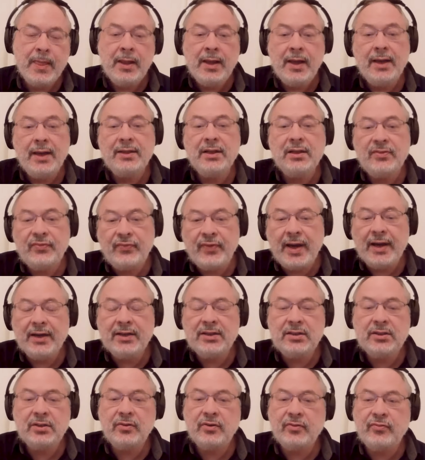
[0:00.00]
And in
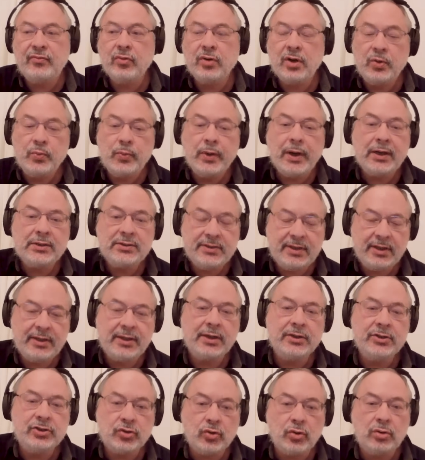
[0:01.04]
fact, for a while, they
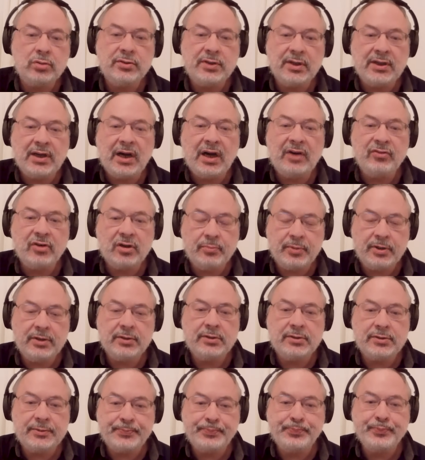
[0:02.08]
controlled the
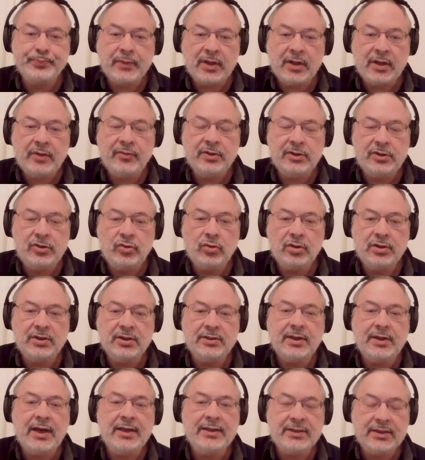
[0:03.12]
government during the
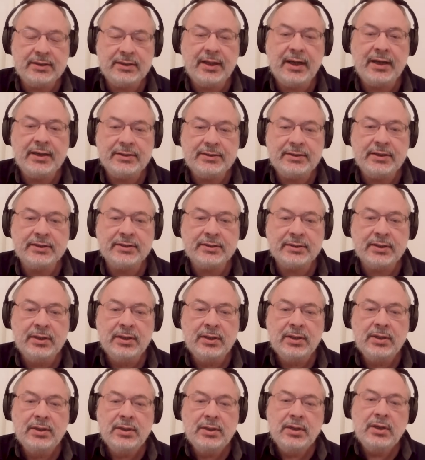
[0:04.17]
1990s.
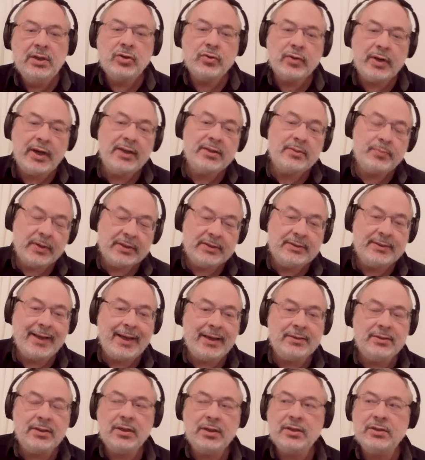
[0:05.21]
Right, but
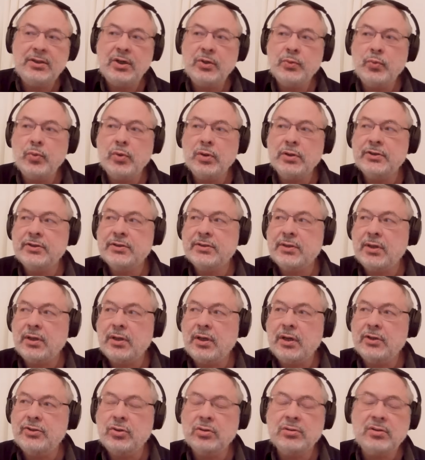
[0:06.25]
then there was
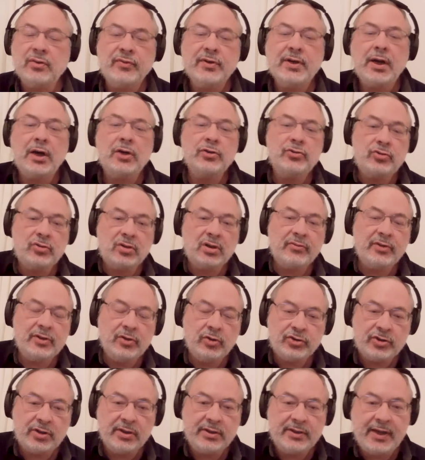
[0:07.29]
a sort of
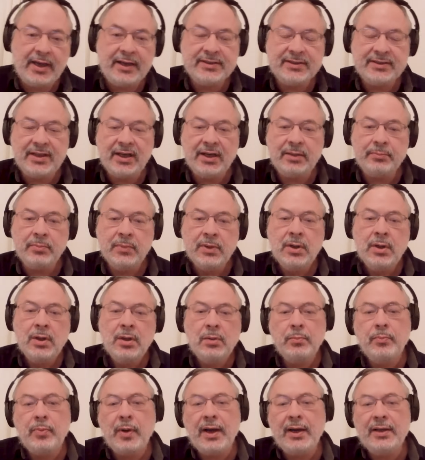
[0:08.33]
counter-revolution against them
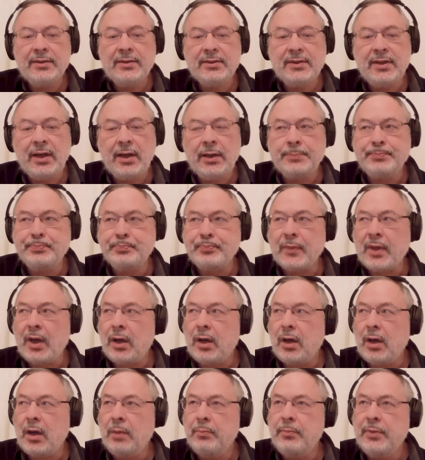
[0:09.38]
by the
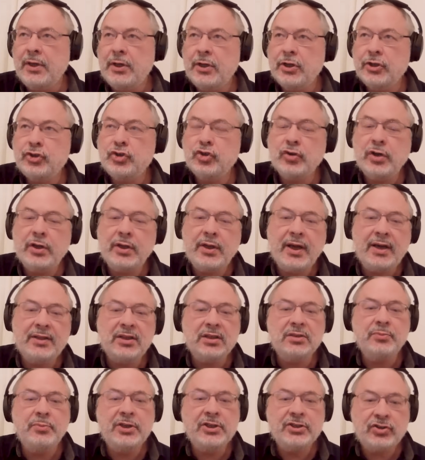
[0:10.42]
military and
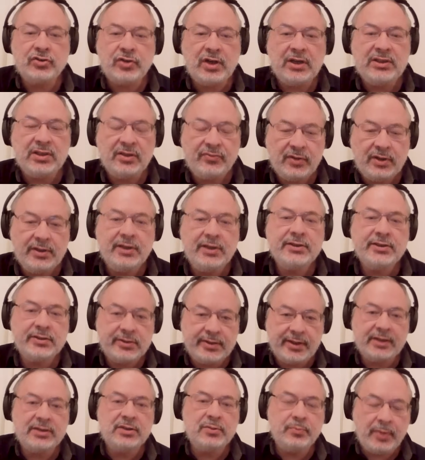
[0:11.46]
administrative elites
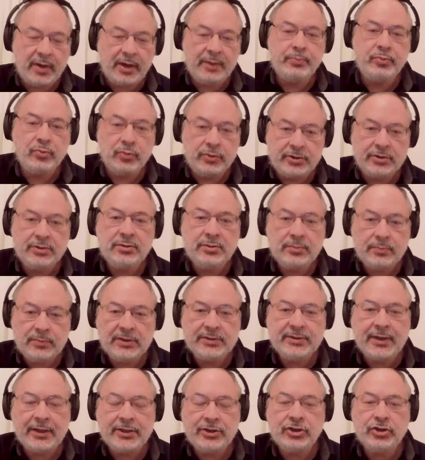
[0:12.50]
led by Putin,
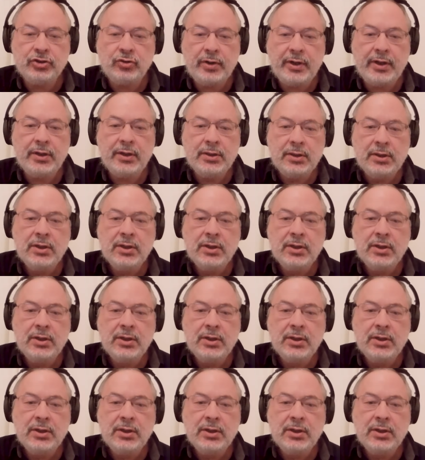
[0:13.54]
essentially,